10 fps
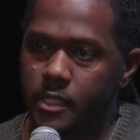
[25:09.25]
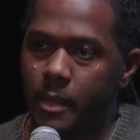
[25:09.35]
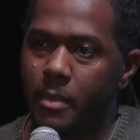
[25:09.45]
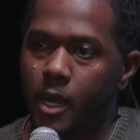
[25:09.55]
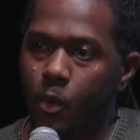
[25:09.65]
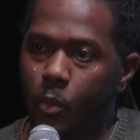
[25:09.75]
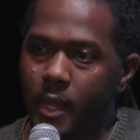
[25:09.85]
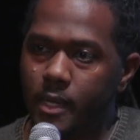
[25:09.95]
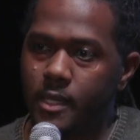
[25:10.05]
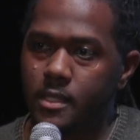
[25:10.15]
that bear
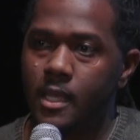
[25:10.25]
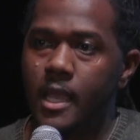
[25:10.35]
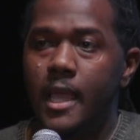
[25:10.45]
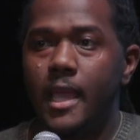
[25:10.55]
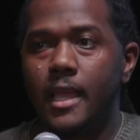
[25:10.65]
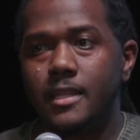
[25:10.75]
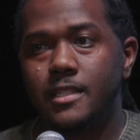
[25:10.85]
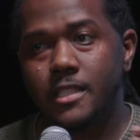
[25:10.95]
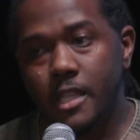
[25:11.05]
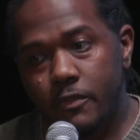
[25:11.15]
witness in
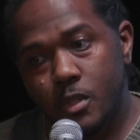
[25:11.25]
civil